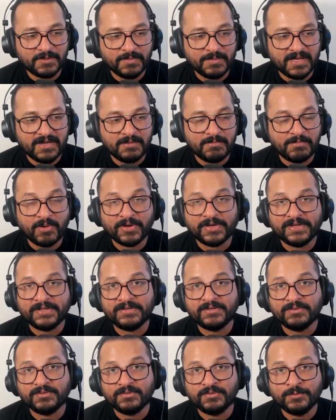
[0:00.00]
made it a point
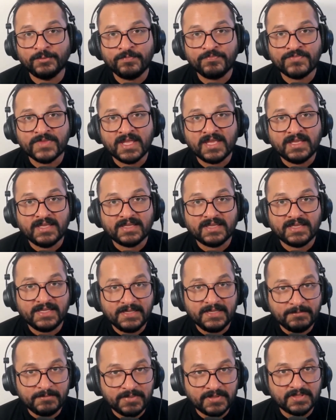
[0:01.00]
to
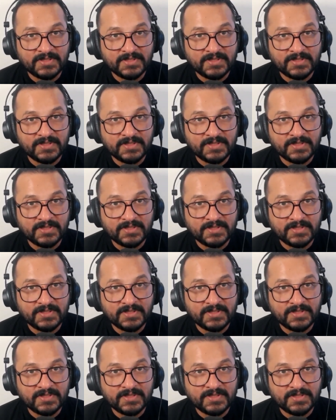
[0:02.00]
keep